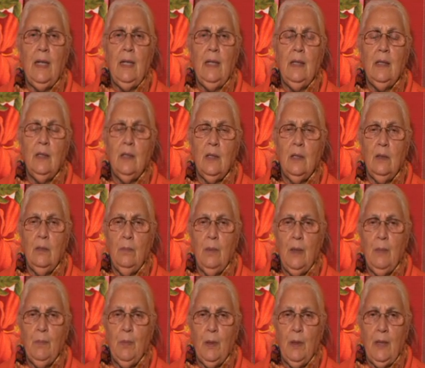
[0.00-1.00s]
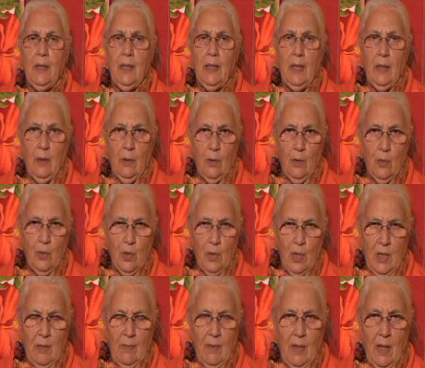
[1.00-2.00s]
innocent people in
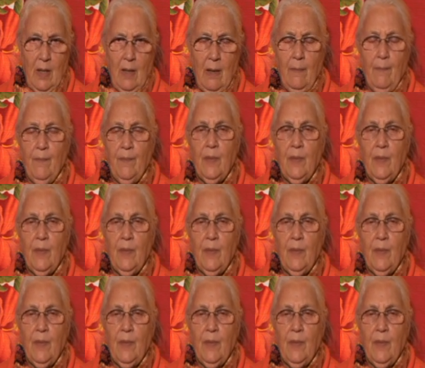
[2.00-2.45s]
Hiroshima.